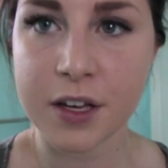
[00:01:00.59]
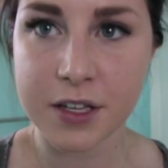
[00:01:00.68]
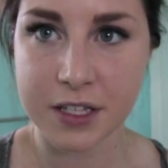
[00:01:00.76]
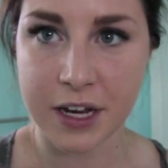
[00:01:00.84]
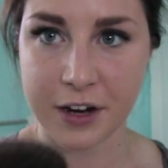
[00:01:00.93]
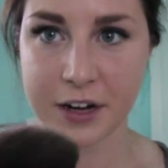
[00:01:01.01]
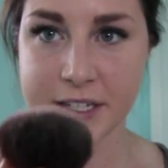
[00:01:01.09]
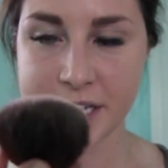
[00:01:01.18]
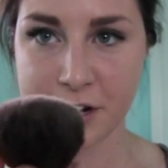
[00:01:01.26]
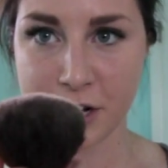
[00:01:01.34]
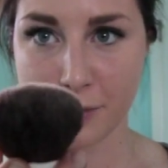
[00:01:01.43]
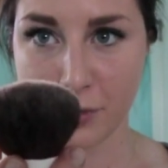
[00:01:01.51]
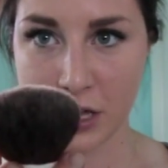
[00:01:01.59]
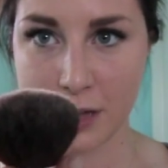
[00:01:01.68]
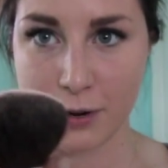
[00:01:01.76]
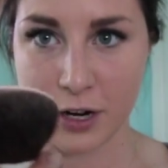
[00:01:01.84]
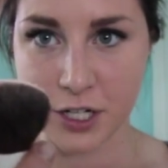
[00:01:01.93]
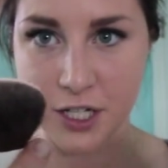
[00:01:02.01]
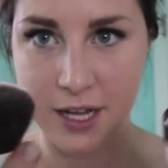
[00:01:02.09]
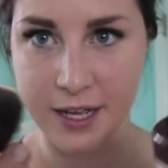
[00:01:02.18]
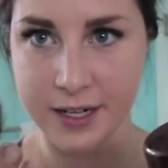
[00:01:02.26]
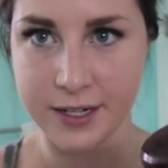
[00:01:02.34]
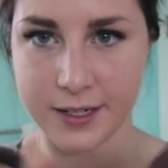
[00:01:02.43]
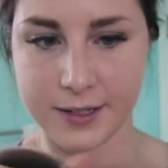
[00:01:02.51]
So now you're going to take your kabuki brush
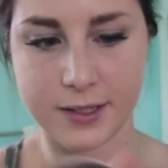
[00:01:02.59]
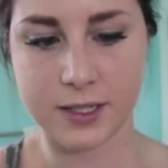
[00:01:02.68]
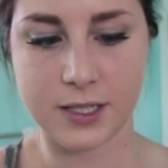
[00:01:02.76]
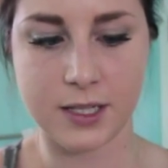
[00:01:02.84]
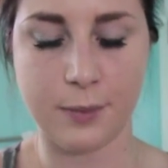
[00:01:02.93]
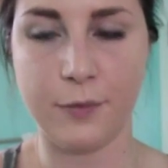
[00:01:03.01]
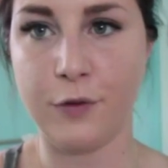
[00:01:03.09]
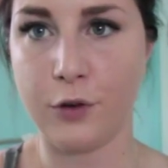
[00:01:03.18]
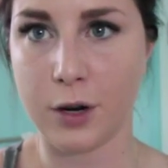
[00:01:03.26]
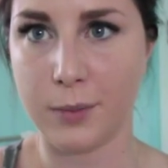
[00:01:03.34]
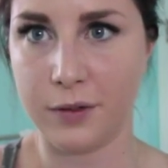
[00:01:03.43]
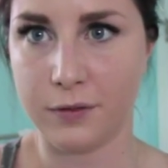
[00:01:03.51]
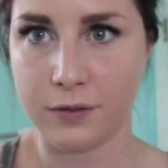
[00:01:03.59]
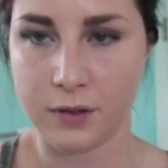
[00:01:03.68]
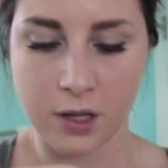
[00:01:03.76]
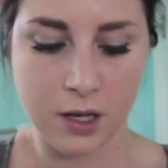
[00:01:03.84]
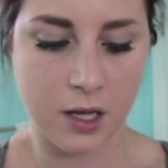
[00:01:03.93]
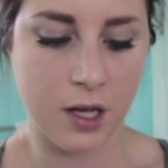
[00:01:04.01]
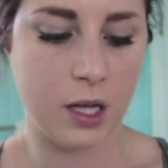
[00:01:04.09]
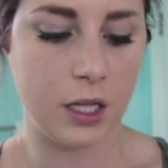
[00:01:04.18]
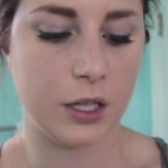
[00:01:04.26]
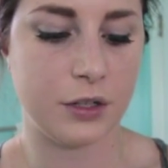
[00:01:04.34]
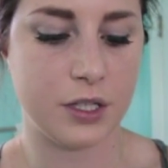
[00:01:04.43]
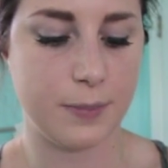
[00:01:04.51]
and some form of
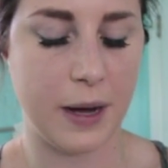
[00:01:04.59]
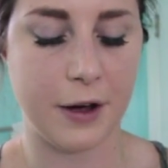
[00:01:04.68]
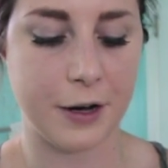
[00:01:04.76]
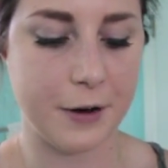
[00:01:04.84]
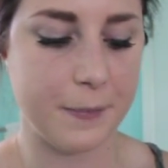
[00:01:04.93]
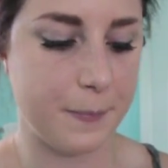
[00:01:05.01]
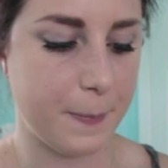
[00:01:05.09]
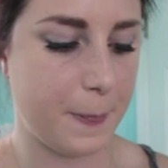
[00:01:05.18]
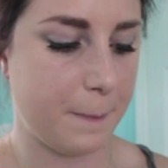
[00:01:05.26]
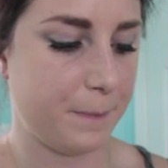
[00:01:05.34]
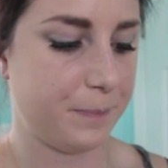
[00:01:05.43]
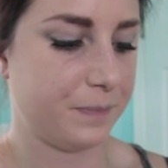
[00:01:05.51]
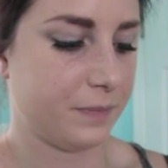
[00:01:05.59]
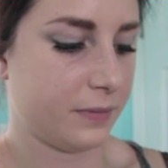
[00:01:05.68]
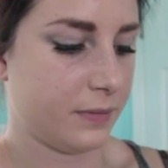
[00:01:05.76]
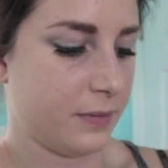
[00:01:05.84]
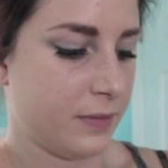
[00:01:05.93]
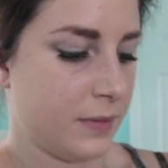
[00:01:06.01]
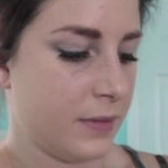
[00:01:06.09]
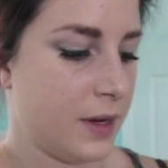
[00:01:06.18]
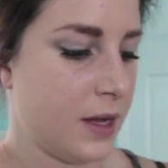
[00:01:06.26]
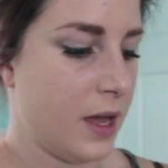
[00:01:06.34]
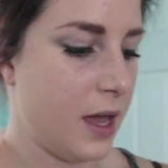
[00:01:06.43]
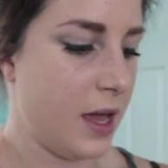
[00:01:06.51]
loose powder
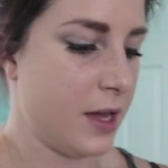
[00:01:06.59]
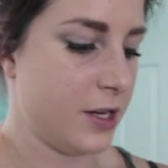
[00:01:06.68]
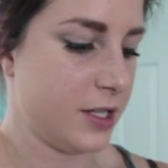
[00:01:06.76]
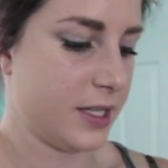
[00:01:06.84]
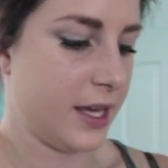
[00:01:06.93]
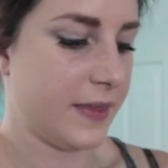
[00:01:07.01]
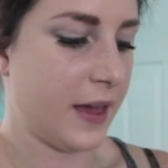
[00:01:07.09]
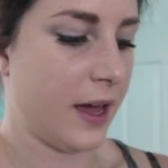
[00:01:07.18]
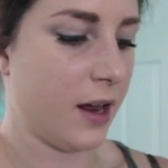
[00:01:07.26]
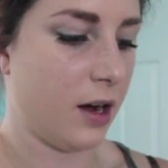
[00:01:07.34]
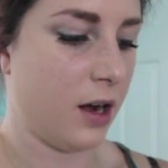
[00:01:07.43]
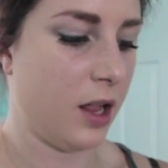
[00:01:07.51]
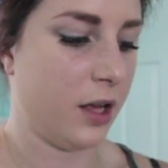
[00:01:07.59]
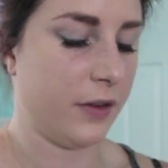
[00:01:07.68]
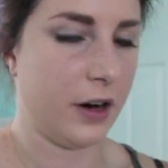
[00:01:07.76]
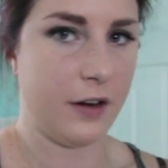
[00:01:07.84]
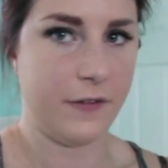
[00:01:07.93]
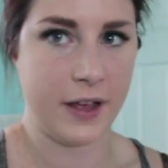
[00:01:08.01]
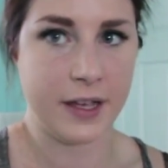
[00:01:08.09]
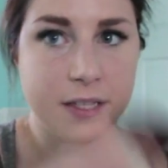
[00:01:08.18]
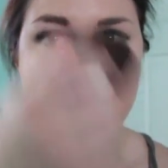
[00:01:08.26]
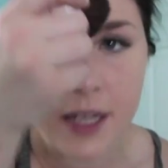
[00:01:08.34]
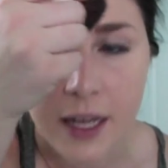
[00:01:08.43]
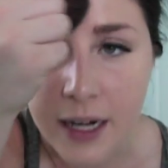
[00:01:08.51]
and just get that all over your
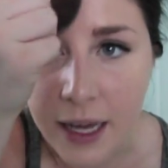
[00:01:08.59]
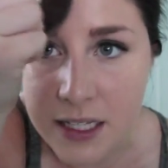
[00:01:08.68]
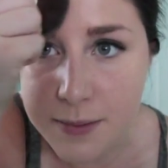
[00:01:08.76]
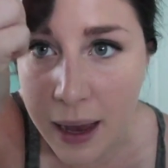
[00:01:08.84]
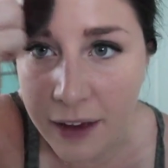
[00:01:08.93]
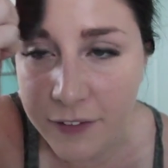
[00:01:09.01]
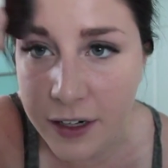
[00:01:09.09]
face to get a nice matte